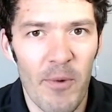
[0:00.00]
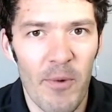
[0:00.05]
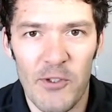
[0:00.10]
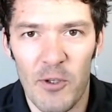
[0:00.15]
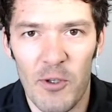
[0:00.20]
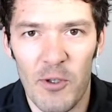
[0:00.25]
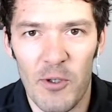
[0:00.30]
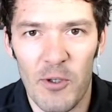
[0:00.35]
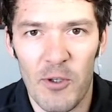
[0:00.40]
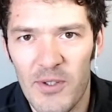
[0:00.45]

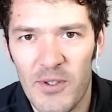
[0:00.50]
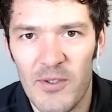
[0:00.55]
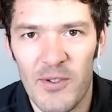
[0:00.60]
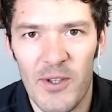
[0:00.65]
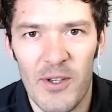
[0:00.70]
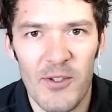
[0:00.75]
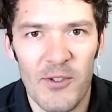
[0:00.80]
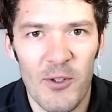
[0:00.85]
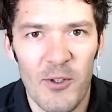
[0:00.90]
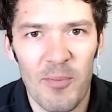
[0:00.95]

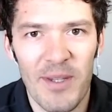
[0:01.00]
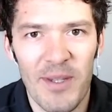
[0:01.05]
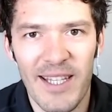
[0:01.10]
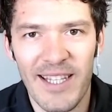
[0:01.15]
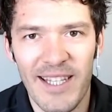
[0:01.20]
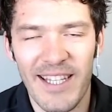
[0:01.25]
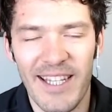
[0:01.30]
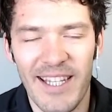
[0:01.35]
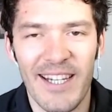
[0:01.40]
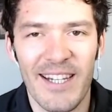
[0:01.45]
osteoporosis,
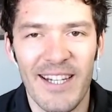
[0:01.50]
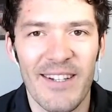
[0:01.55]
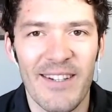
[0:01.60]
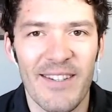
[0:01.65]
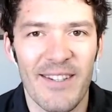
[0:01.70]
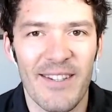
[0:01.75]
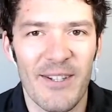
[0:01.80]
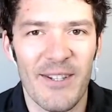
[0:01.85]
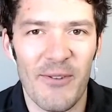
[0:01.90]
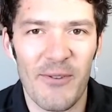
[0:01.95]

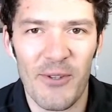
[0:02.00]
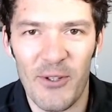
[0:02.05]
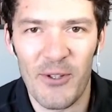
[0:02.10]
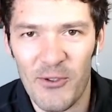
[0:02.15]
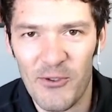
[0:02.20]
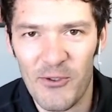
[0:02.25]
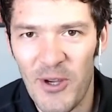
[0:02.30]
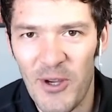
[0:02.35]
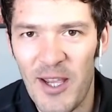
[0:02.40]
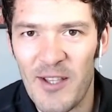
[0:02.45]
osteopenia, you know,
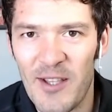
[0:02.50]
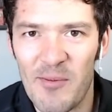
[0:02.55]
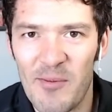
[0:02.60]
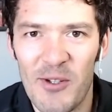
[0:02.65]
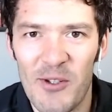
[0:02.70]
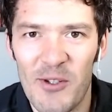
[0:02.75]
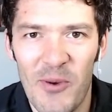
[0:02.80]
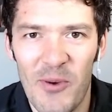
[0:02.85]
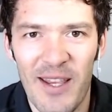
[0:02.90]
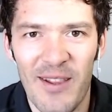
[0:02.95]

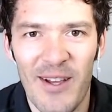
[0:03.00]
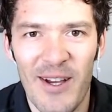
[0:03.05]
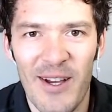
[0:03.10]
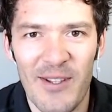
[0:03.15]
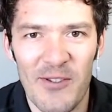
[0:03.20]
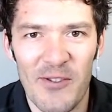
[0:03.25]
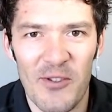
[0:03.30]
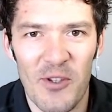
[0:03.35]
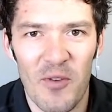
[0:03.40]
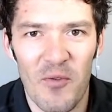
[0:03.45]
neurotransmitters, weight
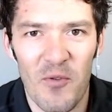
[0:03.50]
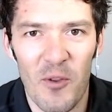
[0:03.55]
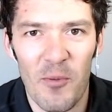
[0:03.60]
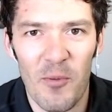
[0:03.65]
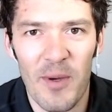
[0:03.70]
loss, and so forth.